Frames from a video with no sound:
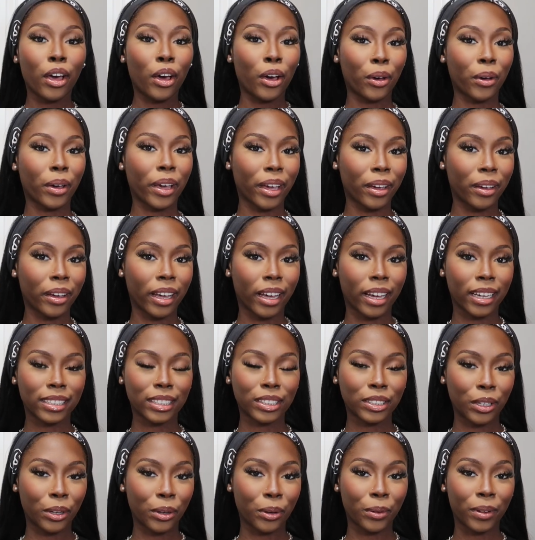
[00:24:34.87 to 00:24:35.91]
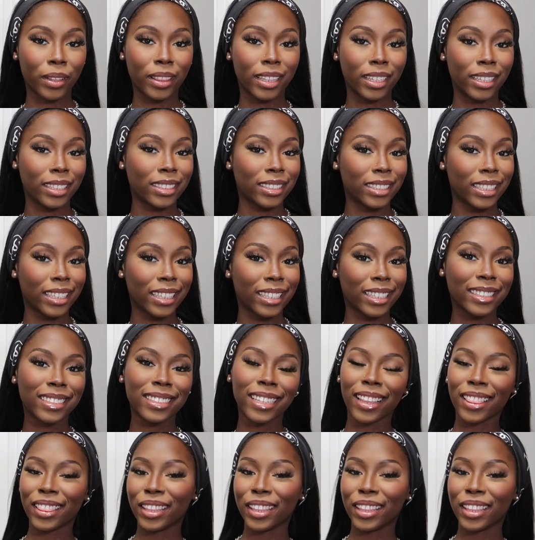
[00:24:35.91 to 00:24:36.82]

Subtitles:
Okay guys, so this is